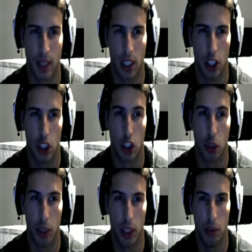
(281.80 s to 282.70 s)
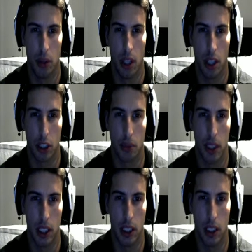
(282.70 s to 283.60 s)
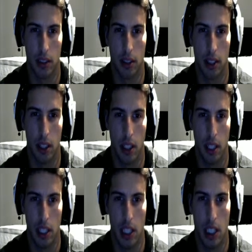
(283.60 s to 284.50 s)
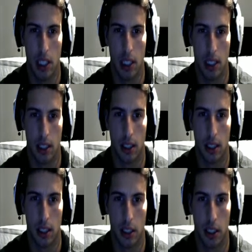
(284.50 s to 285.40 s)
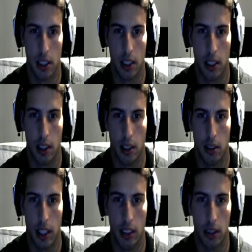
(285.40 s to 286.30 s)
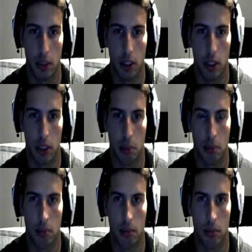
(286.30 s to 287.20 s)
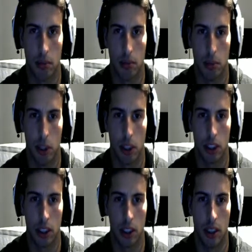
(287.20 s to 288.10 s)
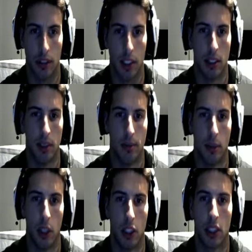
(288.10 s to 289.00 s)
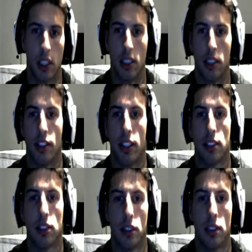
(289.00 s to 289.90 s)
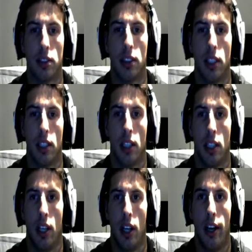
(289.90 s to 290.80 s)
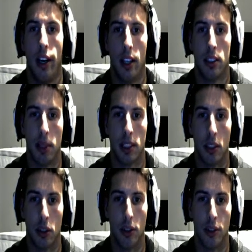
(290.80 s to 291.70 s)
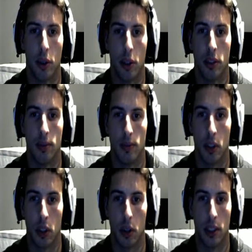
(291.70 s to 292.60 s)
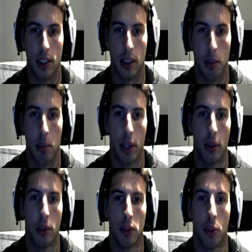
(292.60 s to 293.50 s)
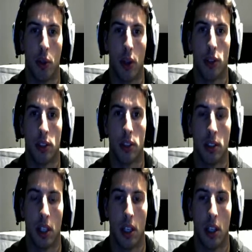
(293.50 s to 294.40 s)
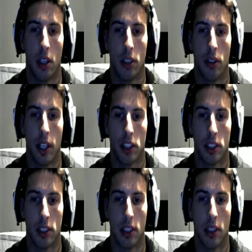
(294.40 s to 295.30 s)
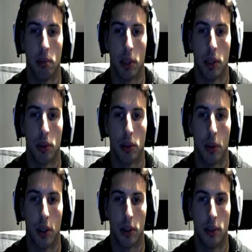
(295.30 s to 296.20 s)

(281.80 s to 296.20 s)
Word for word: Should we use Lakshmi? Uh, no, I think we're just gonna we're just gonna defend. We're just gonna defend this turn. Uh, it's basically turn four, so he's imperiled to water. oh, no, actually he's not imperiled to water.